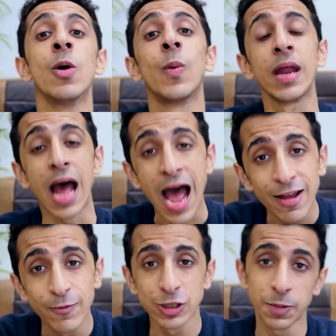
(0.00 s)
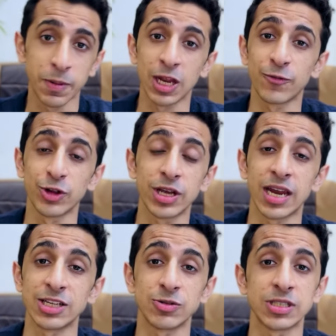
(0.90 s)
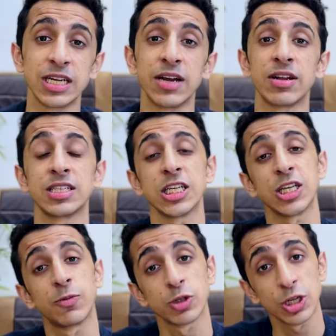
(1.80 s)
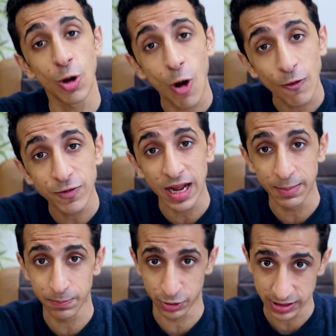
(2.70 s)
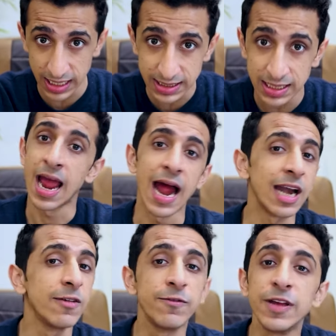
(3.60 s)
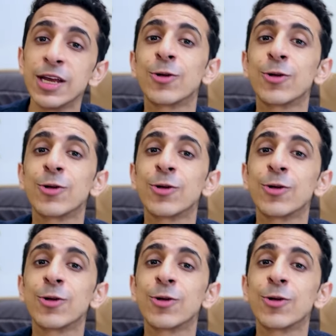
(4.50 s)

When I was appearing for the Christ University entrances, it was an offline process and we